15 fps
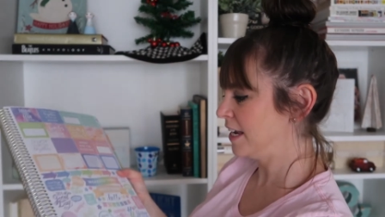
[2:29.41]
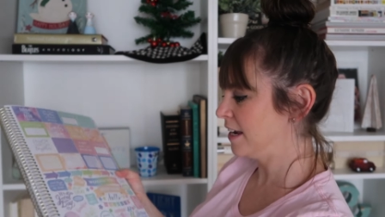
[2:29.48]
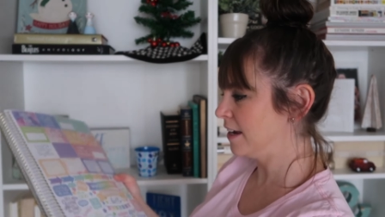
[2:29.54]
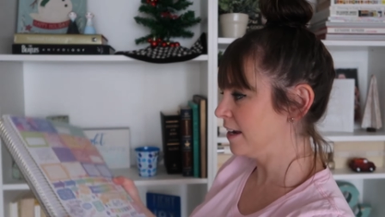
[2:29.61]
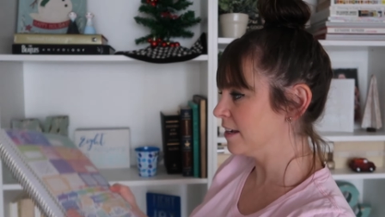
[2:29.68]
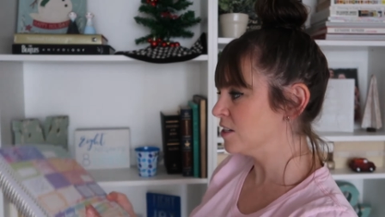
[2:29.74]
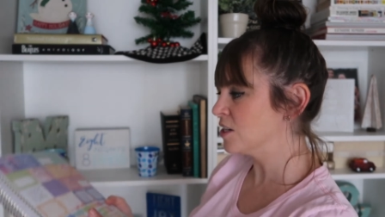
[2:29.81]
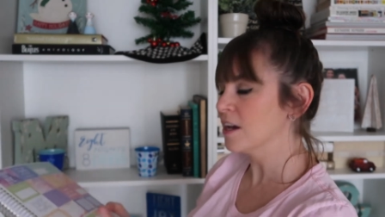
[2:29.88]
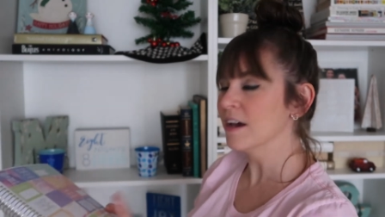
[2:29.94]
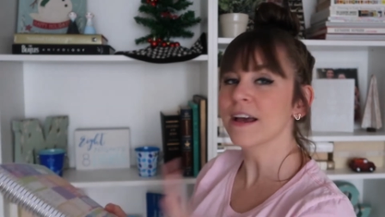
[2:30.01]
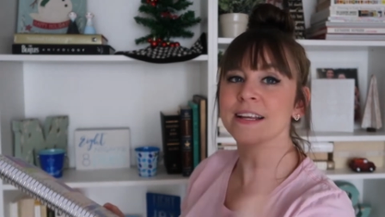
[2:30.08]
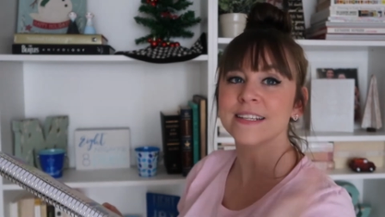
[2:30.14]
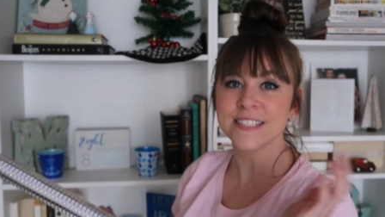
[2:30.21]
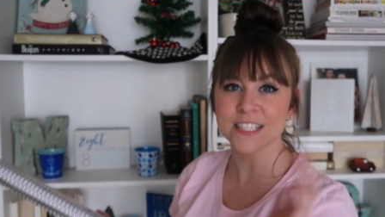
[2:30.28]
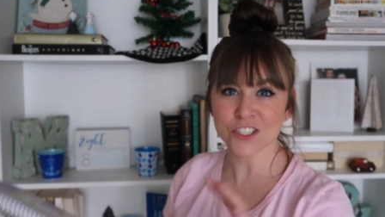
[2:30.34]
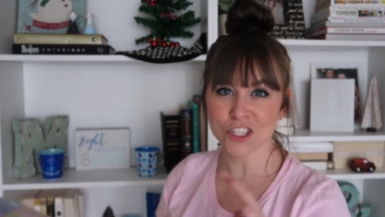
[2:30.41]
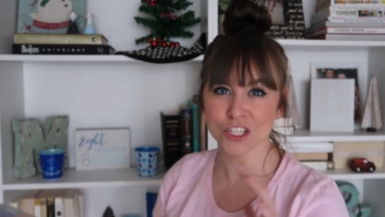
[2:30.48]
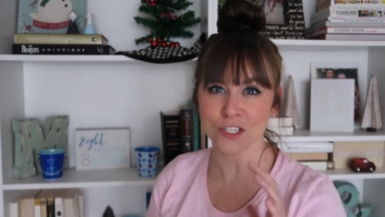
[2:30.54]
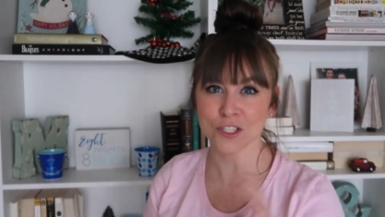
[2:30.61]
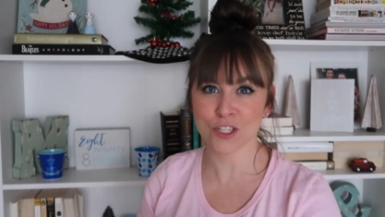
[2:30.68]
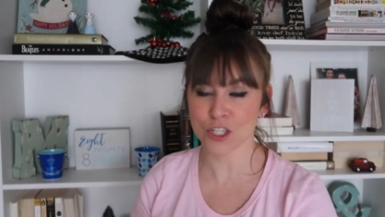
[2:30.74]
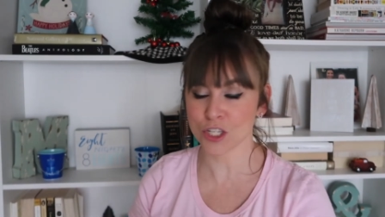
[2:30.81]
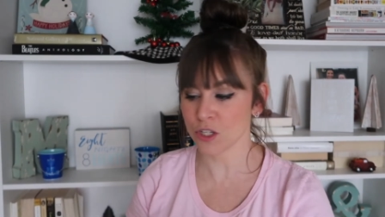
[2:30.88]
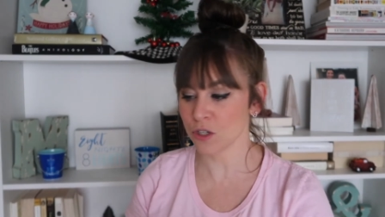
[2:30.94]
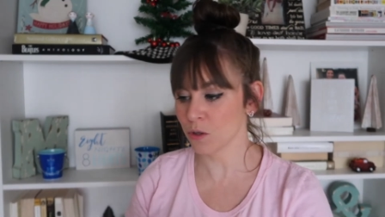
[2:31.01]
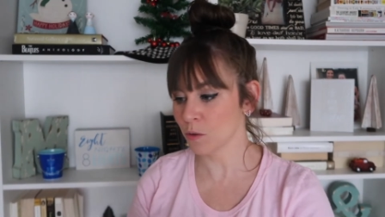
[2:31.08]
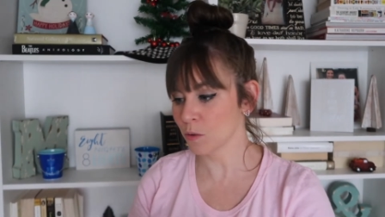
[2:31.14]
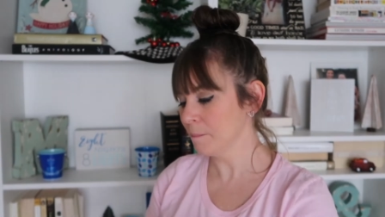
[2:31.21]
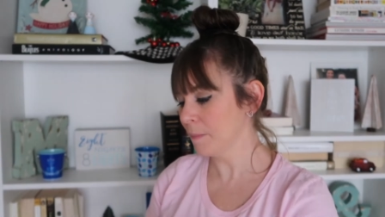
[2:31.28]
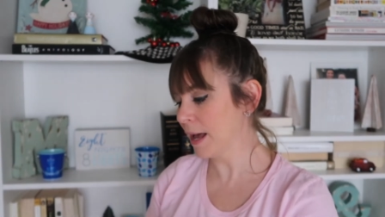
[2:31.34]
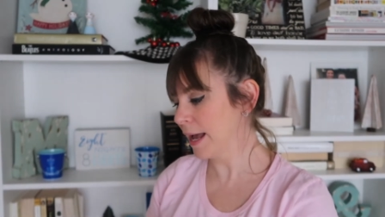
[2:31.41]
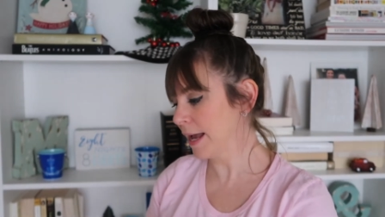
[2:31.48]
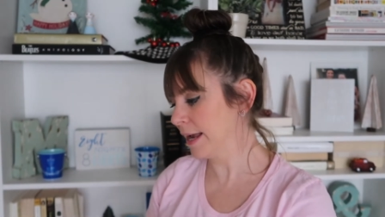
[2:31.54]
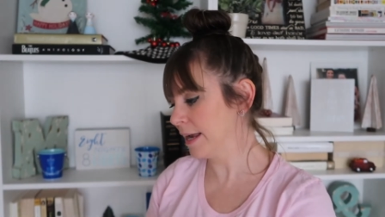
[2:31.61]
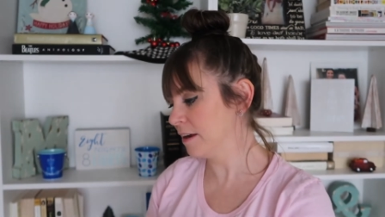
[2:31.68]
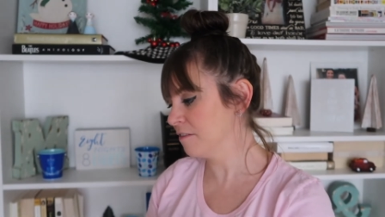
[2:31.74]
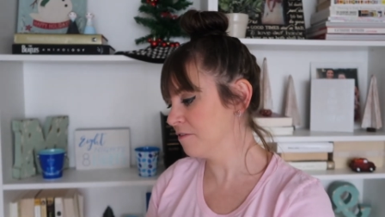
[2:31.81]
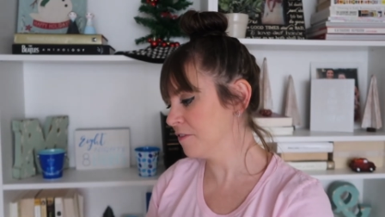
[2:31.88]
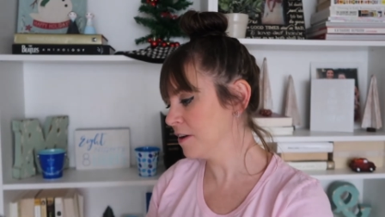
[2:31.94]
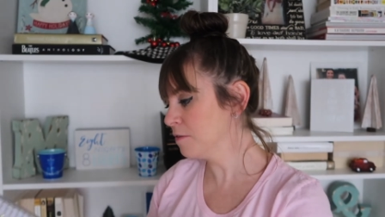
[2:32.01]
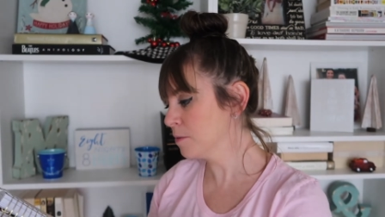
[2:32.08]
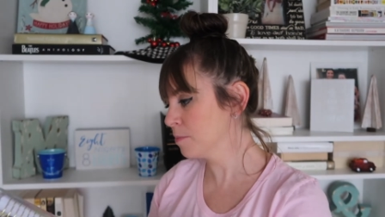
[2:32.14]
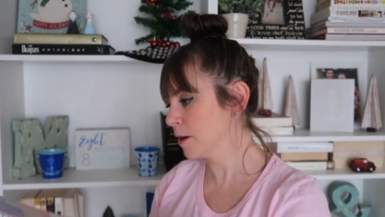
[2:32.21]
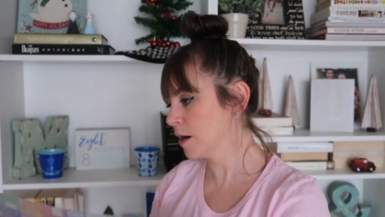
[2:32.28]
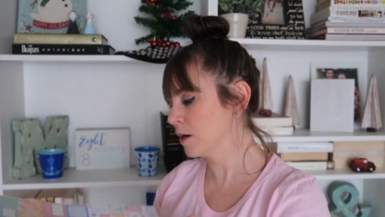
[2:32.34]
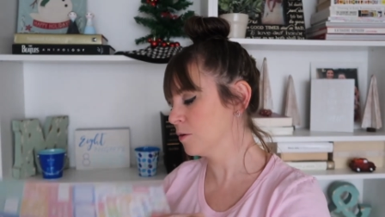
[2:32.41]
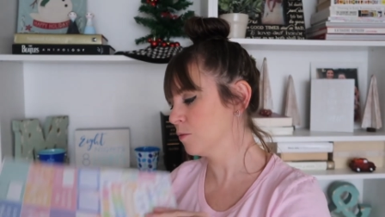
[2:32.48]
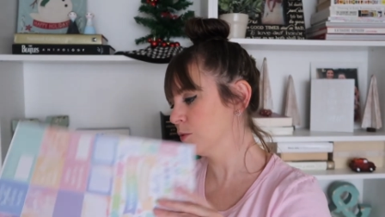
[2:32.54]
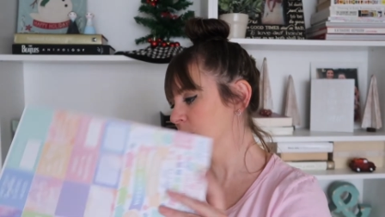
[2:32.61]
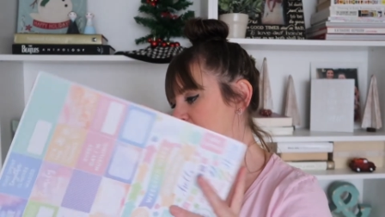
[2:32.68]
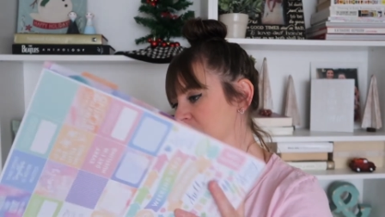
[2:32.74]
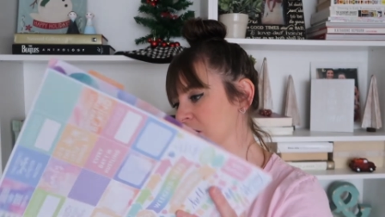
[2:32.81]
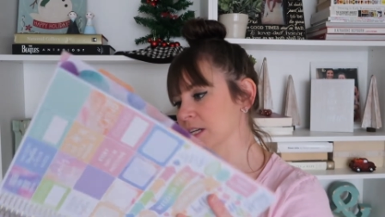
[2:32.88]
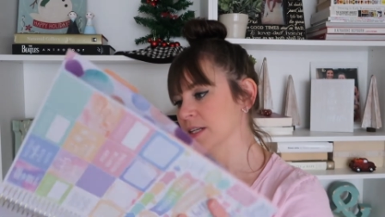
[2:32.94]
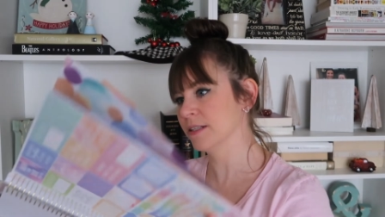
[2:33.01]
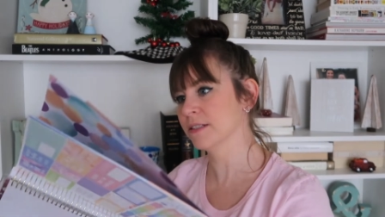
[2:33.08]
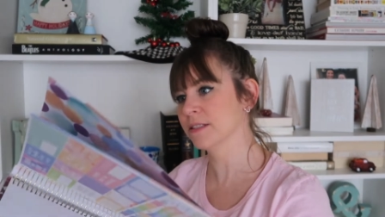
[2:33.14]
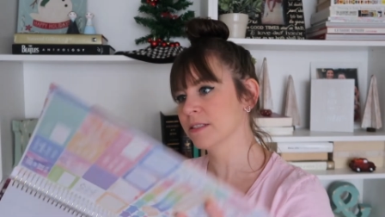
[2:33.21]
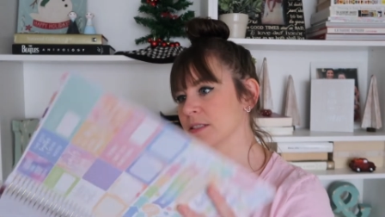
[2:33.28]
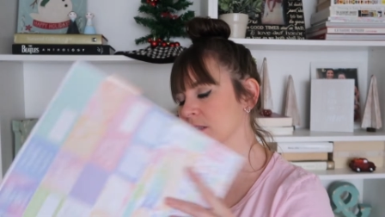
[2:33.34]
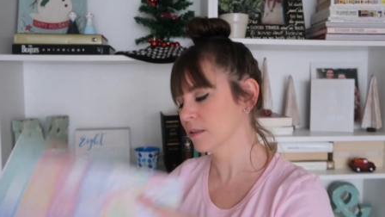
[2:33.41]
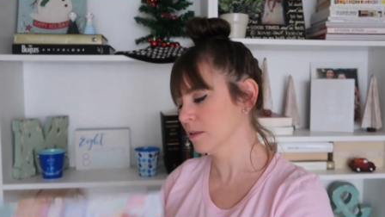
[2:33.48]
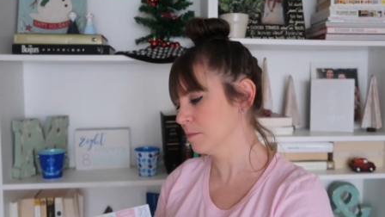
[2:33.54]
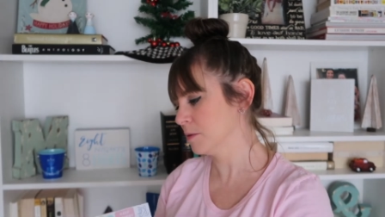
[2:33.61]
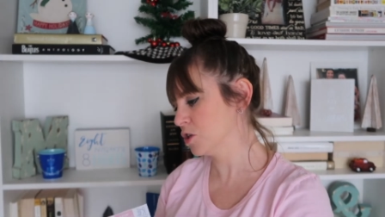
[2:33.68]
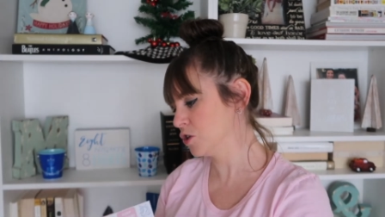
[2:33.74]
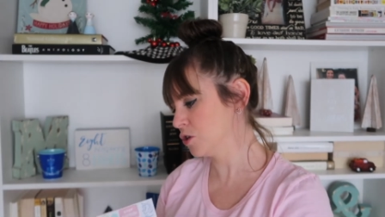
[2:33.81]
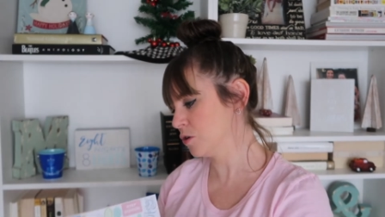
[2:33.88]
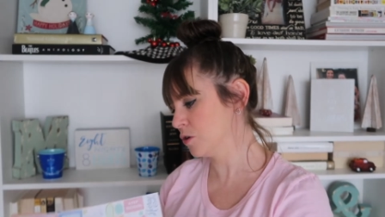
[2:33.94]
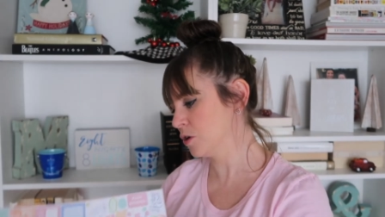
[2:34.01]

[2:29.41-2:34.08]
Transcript: in addition to my favorite part, which is, let me show